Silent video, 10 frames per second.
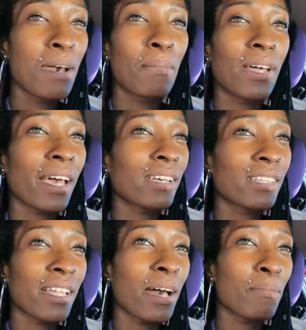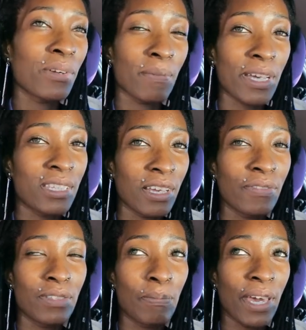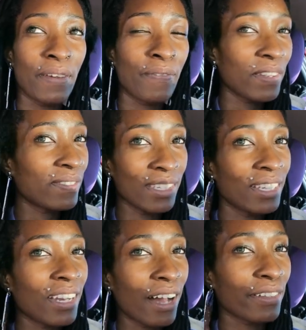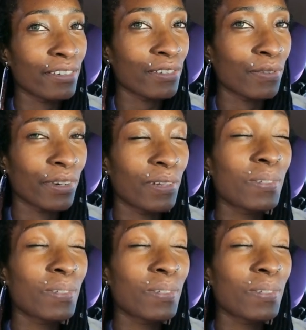but I could not bring myself to pay $15 for it.